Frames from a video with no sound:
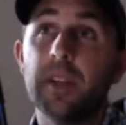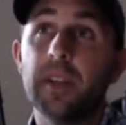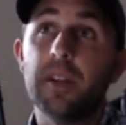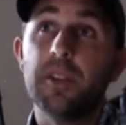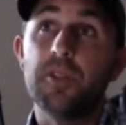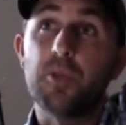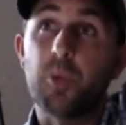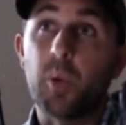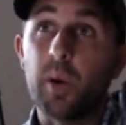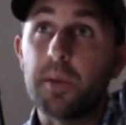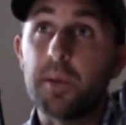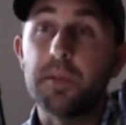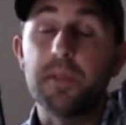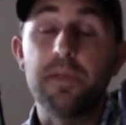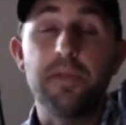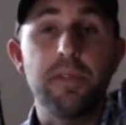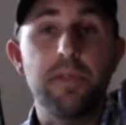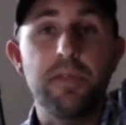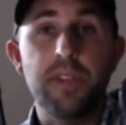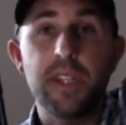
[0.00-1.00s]
12 to
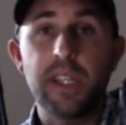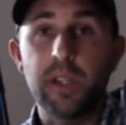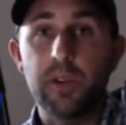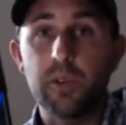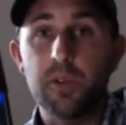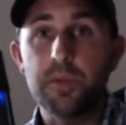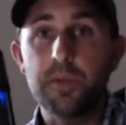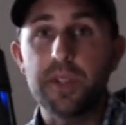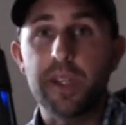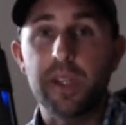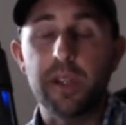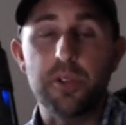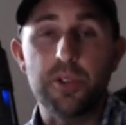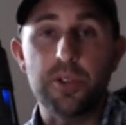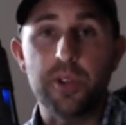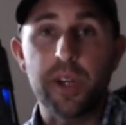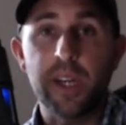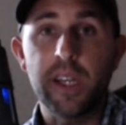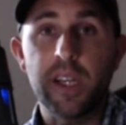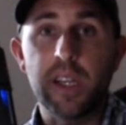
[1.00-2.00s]
15 groups that you're
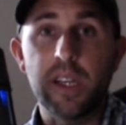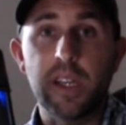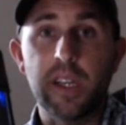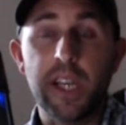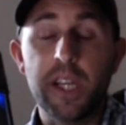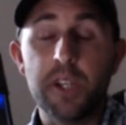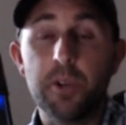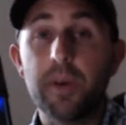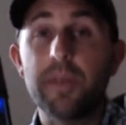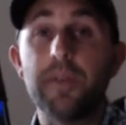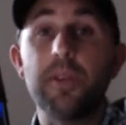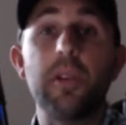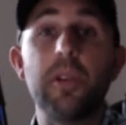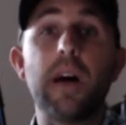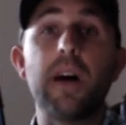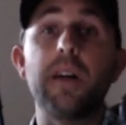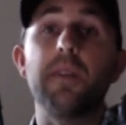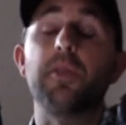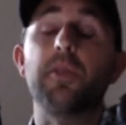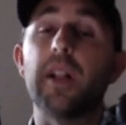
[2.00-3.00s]
training, and you have a
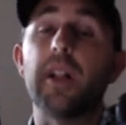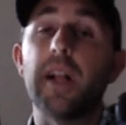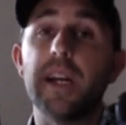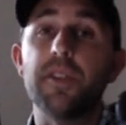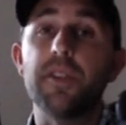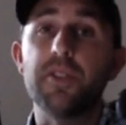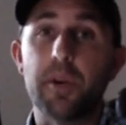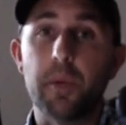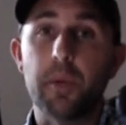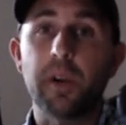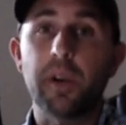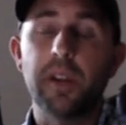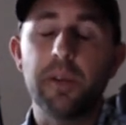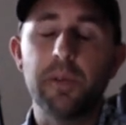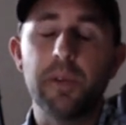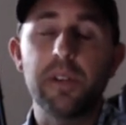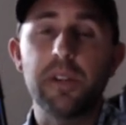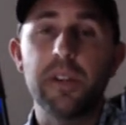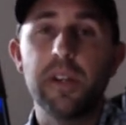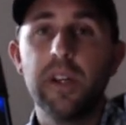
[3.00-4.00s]
lot of clients that you're working
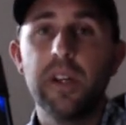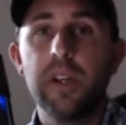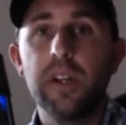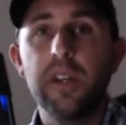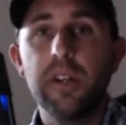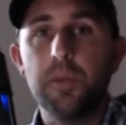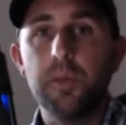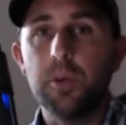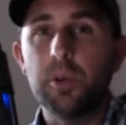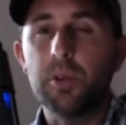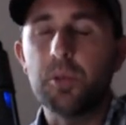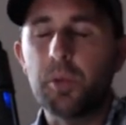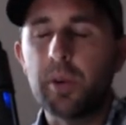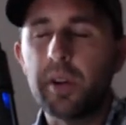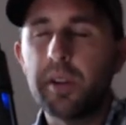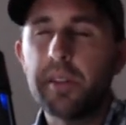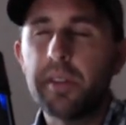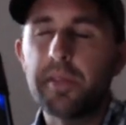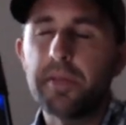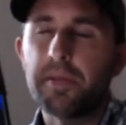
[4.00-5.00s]
with. Well, one
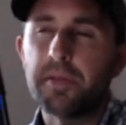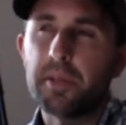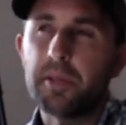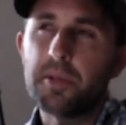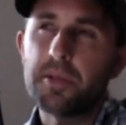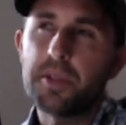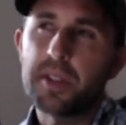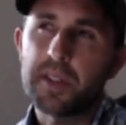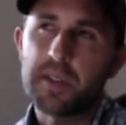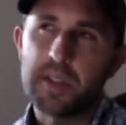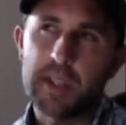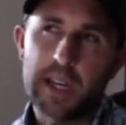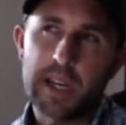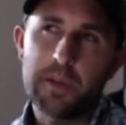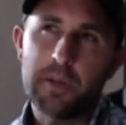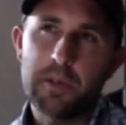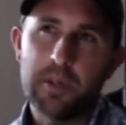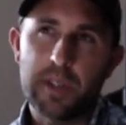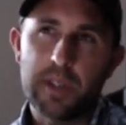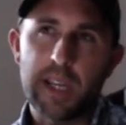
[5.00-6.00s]
of the first things that I
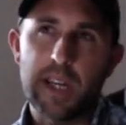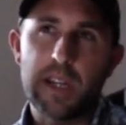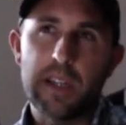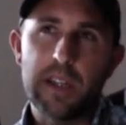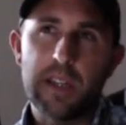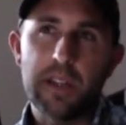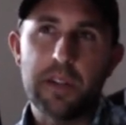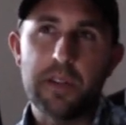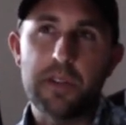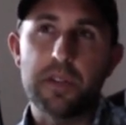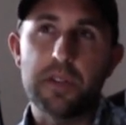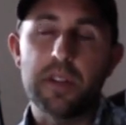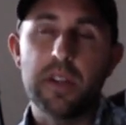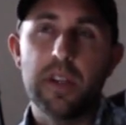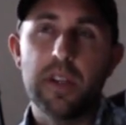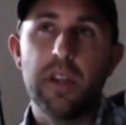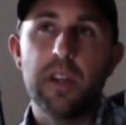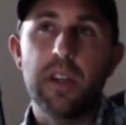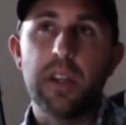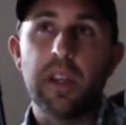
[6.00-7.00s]
would look at is,
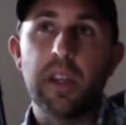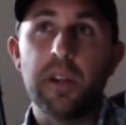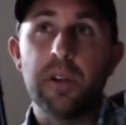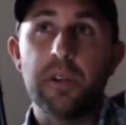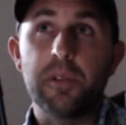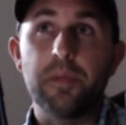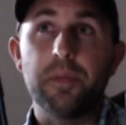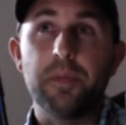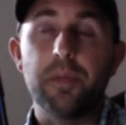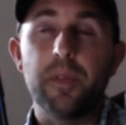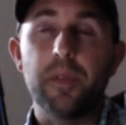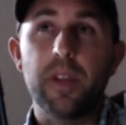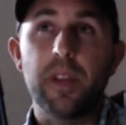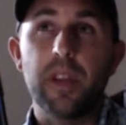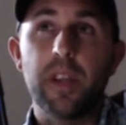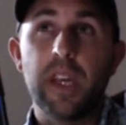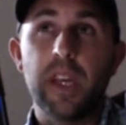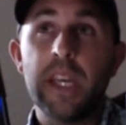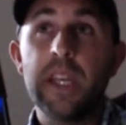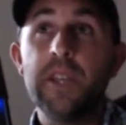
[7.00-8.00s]
you know,
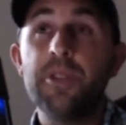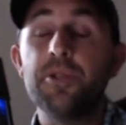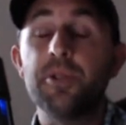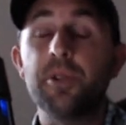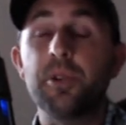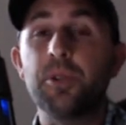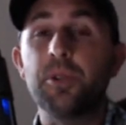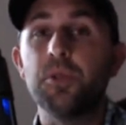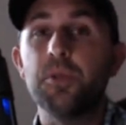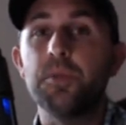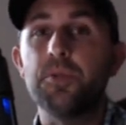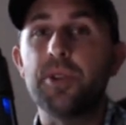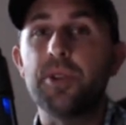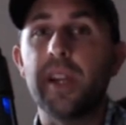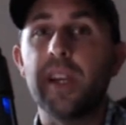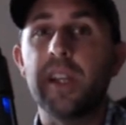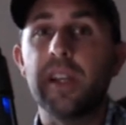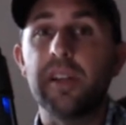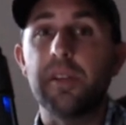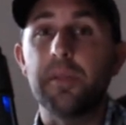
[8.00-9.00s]
is your group
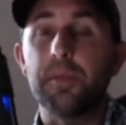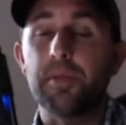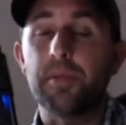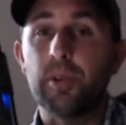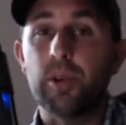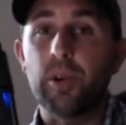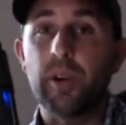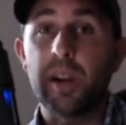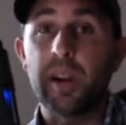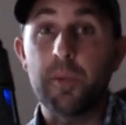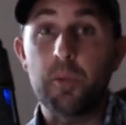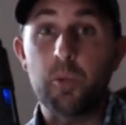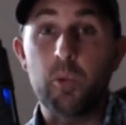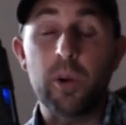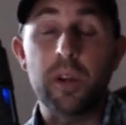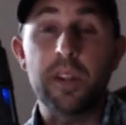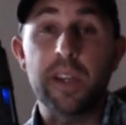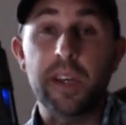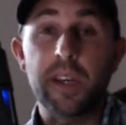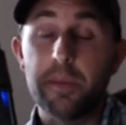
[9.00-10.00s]
training program
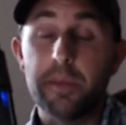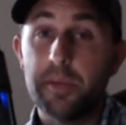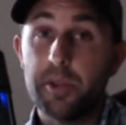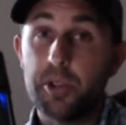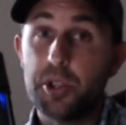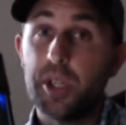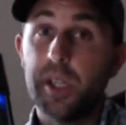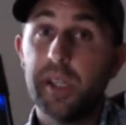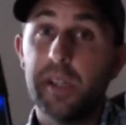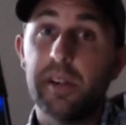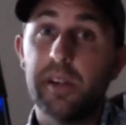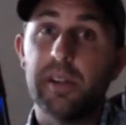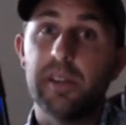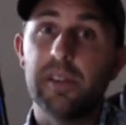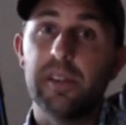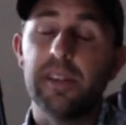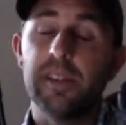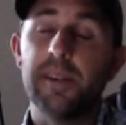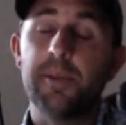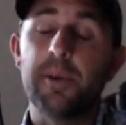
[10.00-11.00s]
run like a machine?
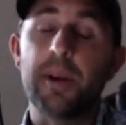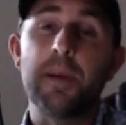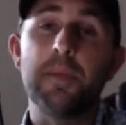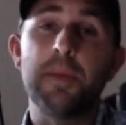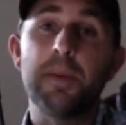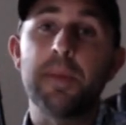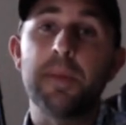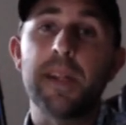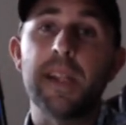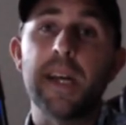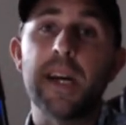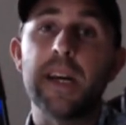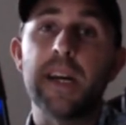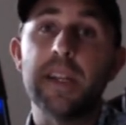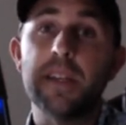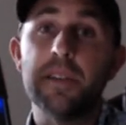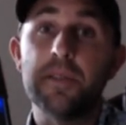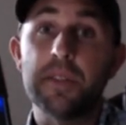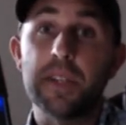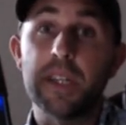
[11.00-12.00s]
And what I mean by that
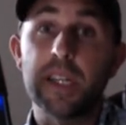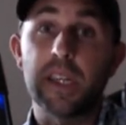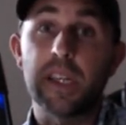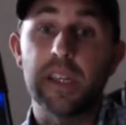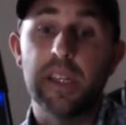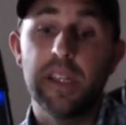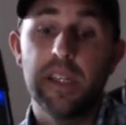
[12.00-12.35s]
is like